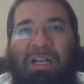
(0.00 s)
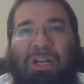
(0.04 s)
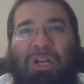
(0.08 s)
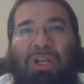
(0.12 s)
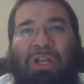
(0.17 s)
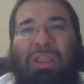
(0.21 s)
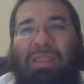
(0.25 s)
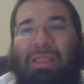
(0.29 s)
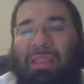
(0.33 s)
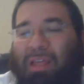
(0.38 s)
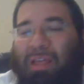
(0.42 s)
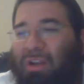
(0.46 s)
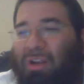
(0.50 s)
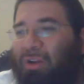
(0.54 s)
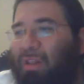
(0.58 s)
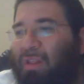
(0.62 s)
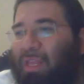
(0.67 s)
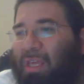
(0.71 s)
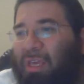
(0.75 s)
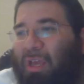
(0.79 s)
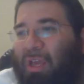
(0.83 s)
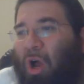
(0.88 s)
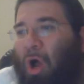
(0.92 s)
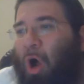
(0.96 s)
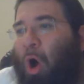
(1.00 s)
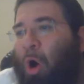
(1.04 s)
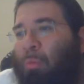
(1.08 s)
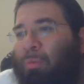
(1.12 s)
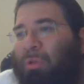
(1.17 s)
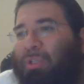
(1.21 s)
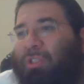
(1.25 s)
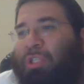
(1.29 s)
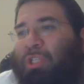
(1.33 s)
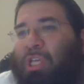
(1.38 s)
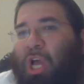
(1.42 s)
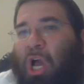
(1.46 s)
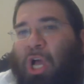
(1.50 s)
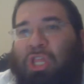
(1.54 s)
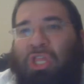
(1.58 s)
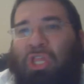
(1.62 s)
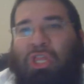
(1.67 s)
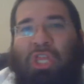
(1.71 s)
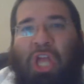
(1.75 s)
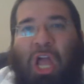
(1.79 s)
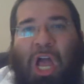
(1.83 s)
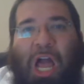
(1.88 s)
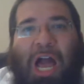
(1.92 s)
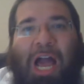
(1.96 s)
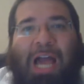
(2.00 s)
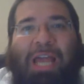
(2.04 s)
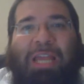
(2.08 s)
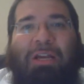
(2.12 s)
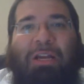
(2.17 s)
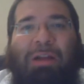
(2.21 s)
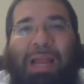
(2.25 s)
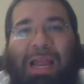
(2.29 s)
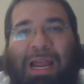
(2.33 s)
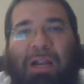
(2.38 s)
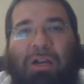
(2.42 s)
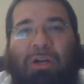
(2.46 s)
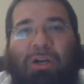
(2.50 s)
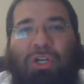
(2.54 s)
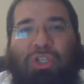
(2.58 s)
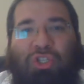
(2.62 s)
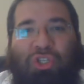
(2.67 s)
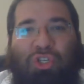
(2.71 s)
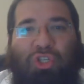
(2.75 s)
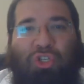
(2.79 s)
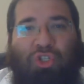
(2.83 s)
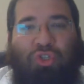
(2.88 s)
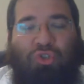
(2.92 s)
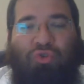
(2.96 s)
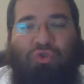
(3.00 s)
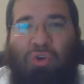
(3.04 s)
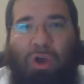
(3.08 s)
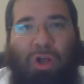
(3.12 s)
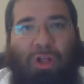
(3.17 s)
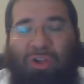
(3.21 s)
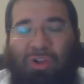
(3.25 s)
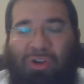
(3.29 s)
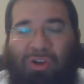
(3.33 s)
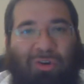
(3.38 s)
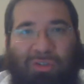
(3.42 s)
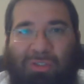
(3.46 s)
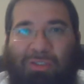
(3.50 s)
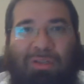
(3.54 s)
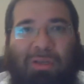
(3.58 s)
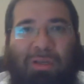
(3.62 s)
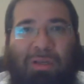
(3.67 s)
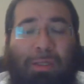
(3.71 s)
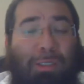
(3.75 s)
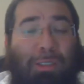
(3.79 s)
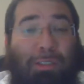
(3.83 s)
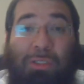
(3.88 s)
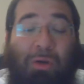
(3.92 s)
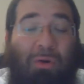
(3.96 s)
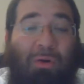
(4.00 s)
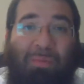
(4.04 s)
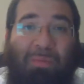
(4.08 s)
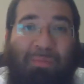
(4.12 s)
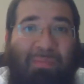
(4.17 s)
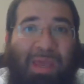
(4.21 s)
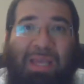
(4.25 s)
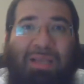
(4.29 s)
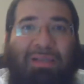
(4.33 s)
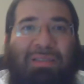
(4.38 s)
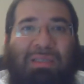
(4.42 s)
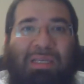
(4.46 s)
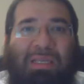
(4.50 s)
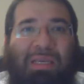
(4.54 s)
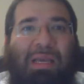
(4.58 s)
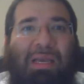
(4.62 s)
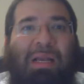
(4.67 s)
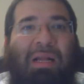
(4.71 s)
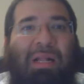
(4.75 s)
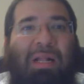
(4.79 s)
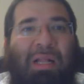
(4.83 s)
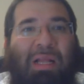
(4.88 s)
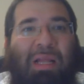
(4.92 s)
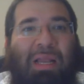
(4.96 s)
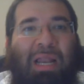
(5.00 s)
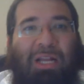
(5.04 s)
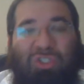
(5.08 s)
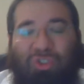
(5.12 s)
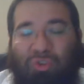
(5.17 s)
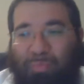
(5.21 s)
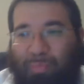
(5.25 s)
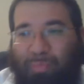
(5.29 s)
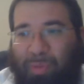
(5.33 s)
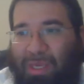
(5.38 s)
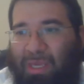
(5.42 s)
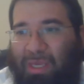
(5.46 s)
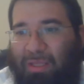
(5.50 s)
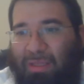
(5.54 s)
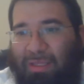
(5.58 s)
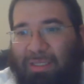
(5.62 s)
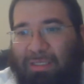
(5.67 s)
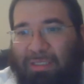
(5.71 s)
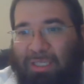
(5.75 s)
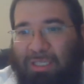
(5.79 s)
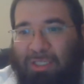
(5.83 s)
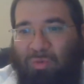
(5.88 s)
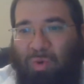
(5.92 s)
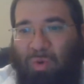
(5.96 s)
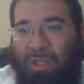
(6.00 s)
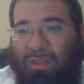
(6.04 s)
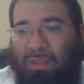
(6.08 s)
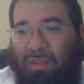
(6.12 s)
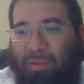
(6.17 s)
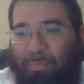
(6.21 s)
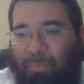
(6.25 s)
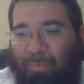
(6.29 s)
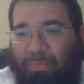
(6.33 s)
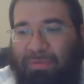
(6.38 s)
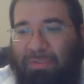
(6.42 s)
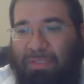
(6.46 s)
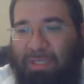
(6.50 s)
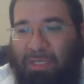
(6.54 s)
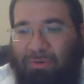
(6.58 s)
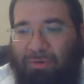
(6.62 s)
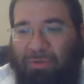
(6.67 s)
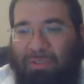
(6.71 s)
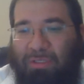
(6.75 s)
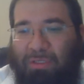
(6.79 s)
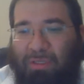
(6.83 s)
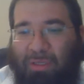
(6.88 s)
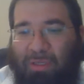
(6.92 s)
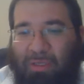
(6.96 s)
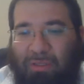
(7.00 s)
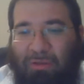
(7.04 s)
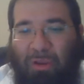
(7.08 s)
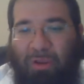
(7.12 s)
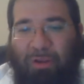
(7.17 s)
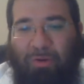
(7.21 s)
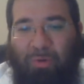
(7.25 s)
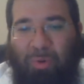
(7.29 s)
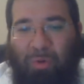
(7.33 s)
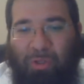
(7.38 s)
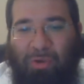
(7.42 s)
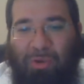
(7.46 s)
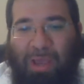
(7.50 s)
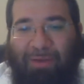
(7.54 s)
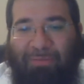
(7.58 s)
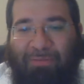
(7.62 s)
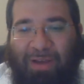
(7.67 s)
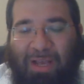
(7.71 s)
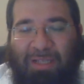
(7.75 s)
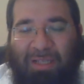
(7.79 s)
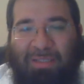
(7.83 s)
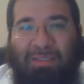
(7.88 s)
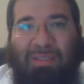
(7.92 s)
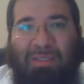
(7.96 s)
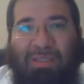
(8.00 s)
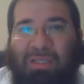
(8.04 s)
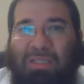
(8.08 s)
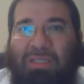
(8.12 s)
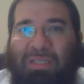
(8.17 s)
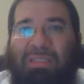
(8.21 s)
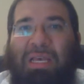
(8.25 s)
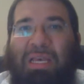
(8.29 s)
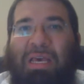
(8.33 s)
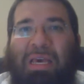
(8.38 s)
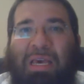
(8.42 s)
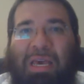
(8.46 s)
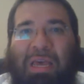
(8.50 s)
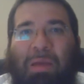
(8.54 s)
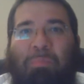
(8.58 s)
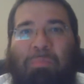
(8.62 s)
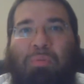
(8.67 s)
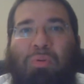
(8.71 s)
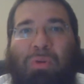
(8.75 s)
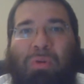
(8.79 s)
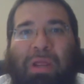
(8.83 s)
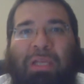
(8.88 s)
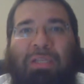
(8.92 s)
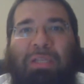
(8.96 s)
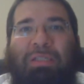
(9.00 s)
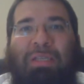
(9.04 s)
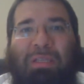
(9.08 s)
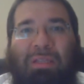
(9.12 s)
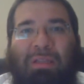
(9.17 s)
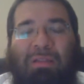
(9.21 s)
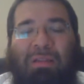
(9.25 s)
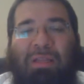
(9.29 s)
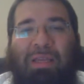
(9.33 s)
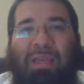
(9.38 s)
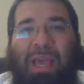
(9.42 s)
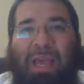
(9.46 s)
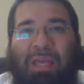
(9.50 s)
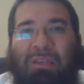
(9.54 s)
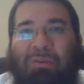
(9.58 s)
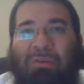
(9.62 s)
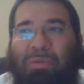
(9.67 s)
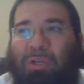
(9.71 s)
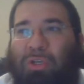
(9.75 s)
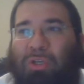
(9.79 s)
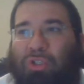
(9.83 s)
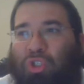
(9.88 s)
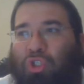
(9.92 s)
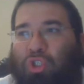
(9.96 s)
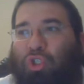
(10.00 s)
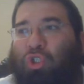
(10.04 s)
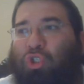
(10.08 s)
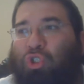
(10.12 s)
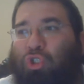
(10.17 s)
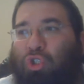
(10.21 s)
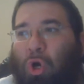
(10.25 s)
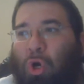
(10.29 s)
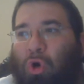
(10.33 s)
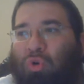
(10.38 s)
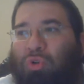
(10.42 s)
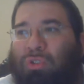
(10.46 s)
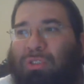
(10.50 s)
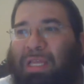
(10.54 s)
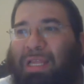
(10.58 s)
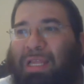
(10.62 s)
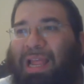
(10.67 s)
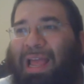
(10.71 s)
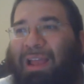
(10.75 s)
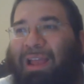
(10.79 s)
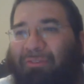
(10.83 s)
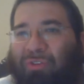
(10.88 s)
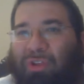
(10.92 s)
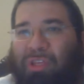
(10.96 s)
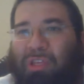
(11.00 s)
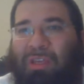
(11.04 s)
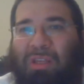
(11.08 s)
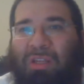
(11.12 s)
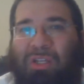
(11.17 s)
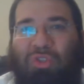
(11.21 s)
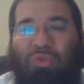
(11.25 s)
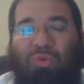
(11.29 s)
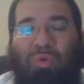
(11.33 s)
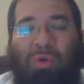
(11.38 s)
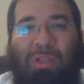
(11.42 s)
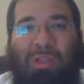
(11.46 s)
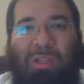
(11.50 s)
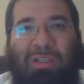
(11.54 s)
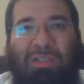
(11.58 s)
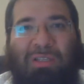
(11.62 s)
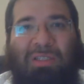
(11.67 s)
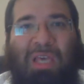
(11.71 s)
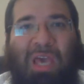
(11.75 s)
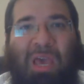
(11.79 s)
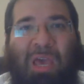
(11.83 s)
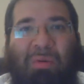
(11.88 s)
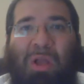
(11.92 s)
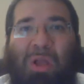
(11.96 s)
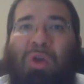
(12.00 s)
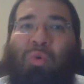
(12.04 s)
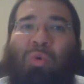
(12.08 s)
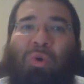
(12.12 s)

Literally, almost the entire Eretz Yisrael goes to. It's so amazing. Rashbi, this is what the secrets of the Torah. When you have Chassidus, it brings Yidden together, because it shows that every Yid is really the same.